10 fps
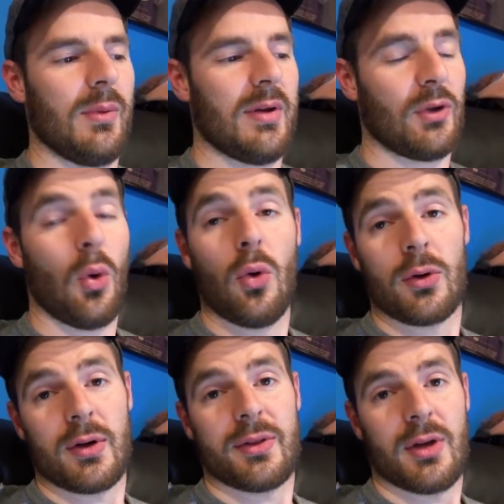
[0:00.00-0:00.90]
We have to
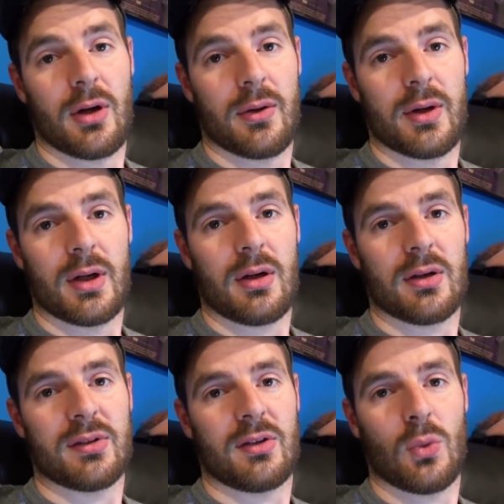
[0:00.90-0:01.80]
order it though, and it
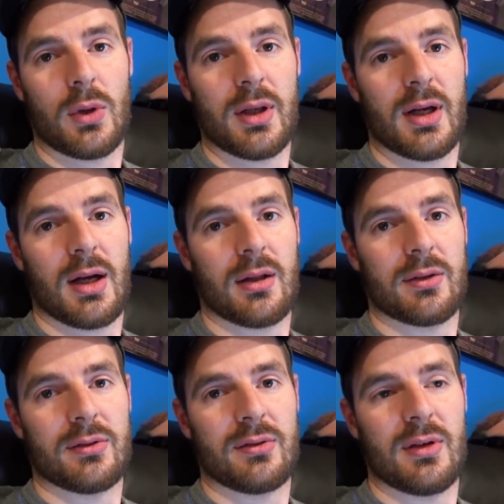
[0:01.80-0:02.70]
costs like
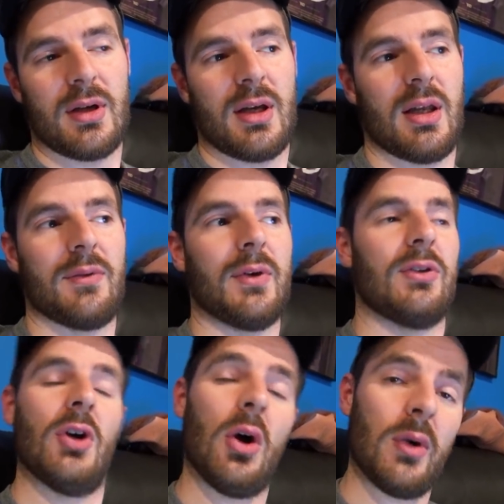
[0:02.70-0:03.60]
$20 and if we
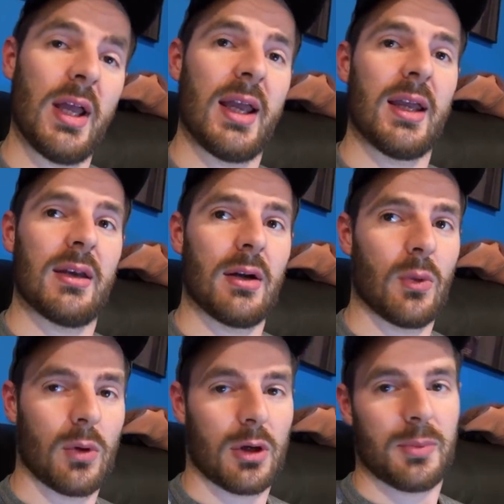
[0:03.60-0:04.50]
don't hang it in our
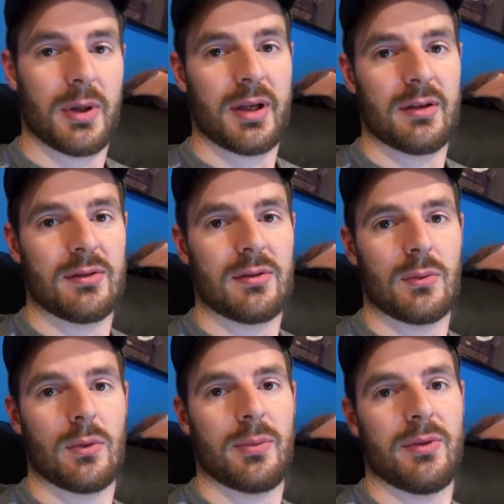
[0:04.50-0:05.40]
workplace,
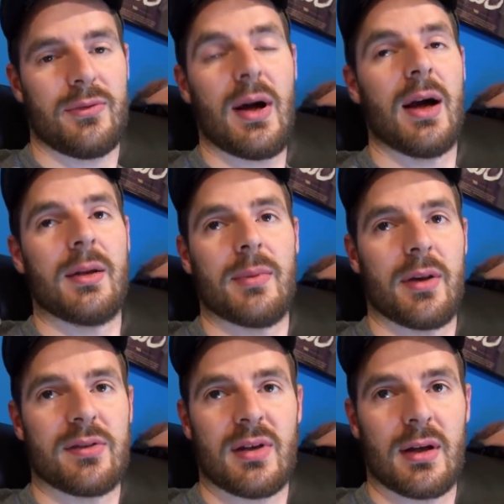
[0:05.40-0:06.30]
we'll be fined
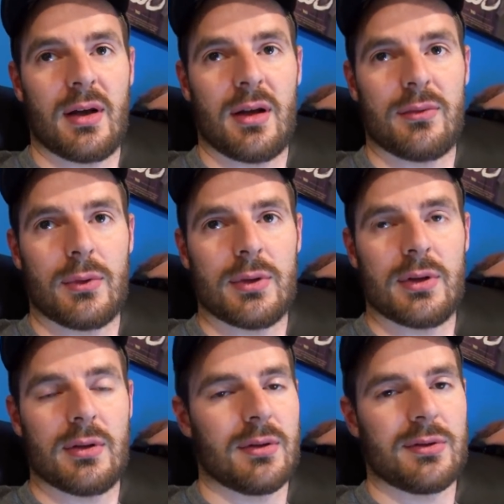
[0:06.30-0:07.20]
by the state of
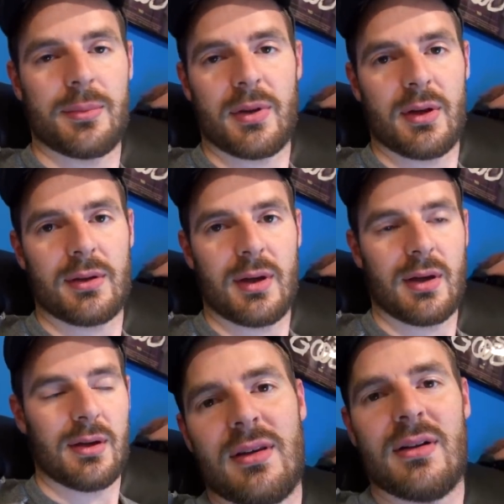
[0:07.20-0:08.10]
California or something like
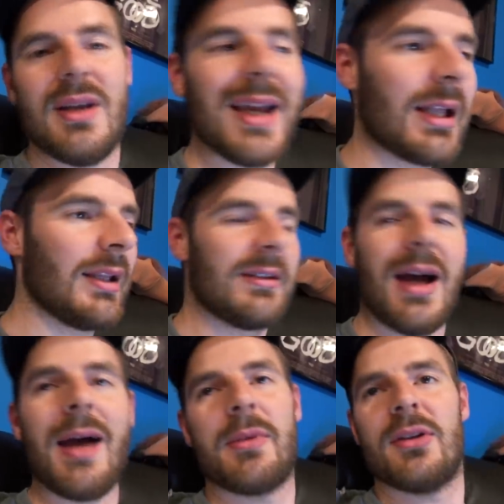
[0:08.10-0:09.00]
that. They're nickel and
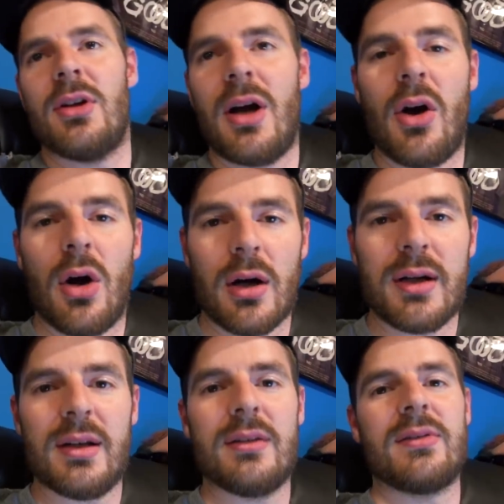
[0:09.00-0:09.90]
dime. You know how
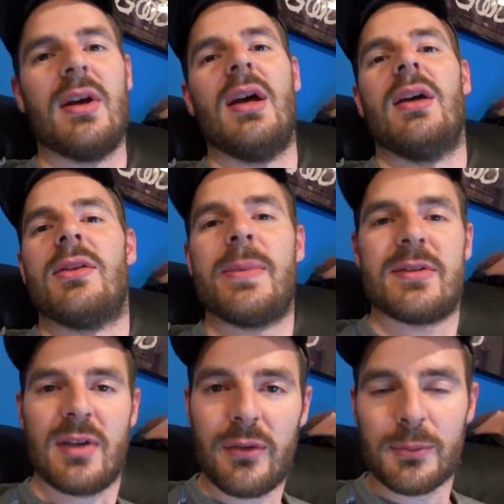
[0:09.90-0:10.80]
hard it is to be
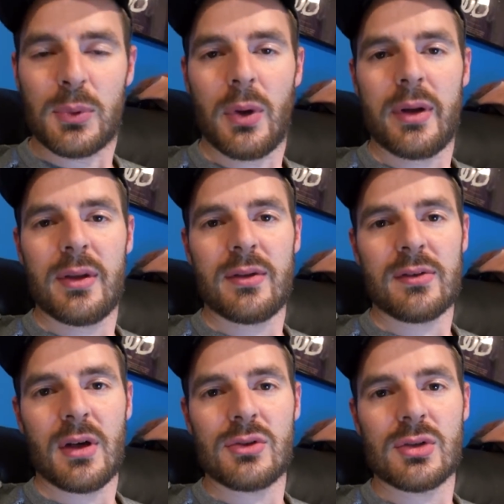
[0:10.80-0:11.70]
self employed in this
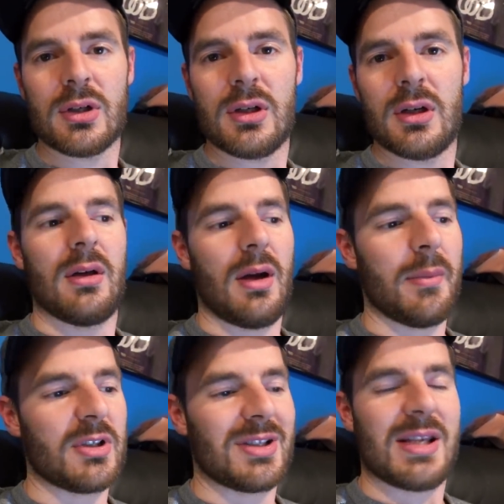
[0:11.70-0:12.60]
country? How
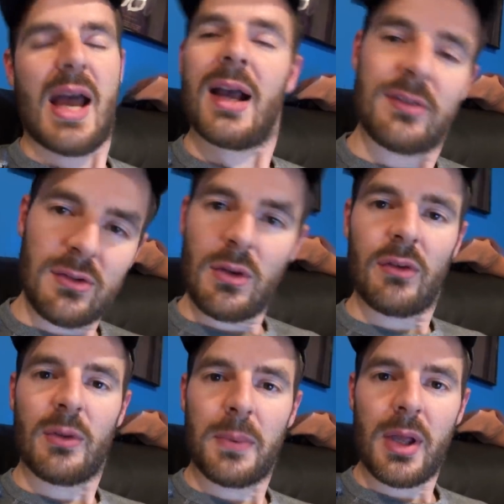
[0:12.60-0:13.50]
much taxes you
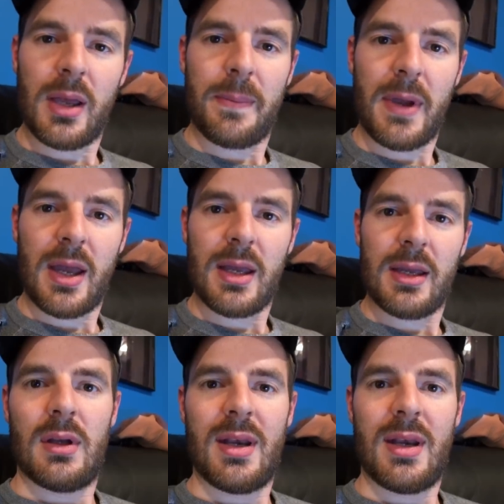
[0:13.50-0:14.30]
have to pay?